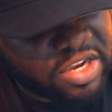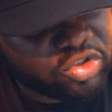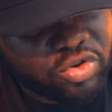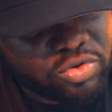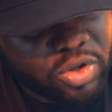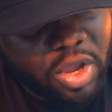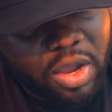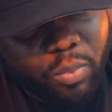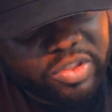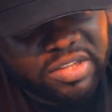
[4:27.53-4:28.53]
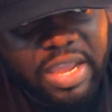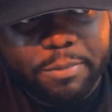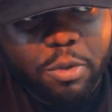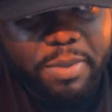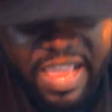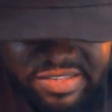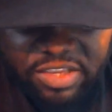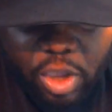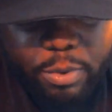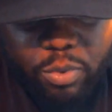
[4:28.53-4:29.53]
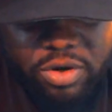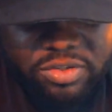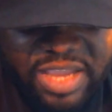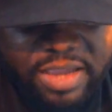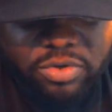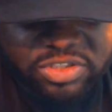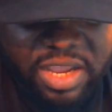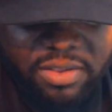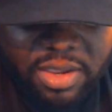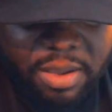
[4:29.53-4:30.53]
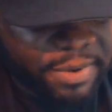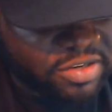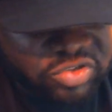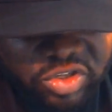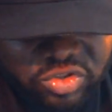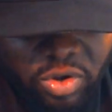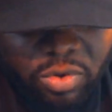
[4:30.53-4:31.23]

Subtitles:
issues with the WBA. It's like, yeah, we want our title shot. But it just